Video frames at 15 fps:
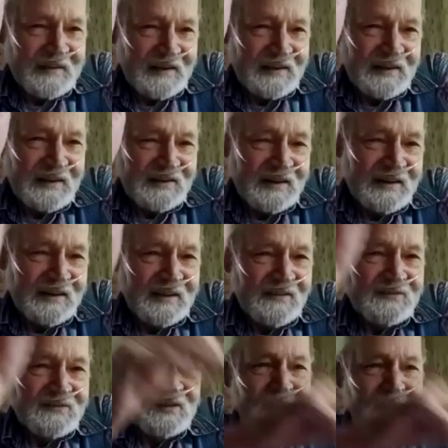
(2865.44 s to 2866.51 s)
he lives
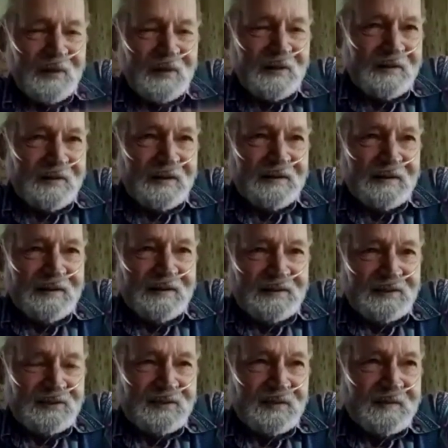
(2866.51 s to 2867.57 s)
up there in
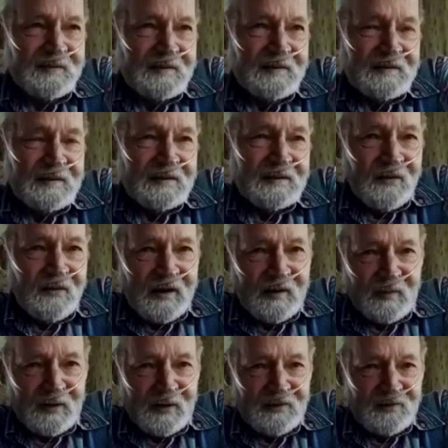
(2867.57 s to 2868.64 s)
his
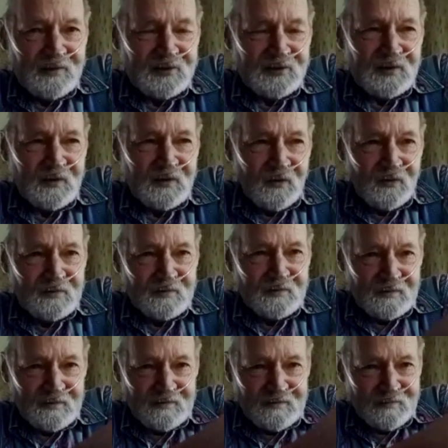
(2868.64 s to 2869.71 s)
grandmother's old
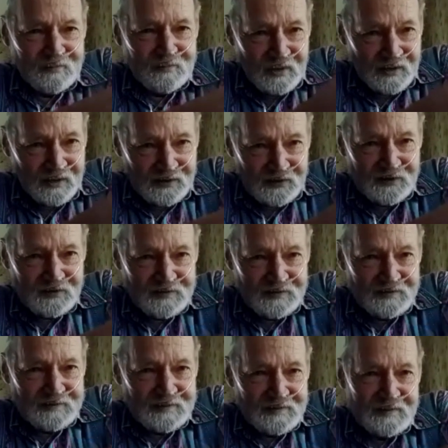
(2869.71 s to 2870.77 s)
place,
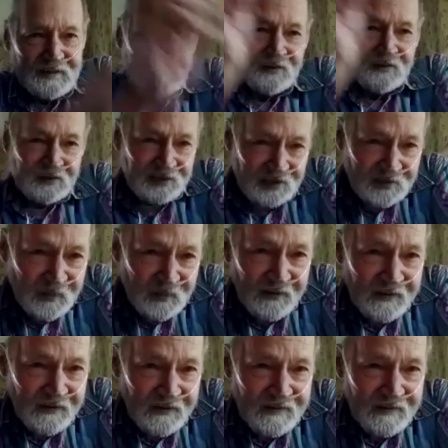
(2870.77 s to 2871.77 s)
Eunice's mother.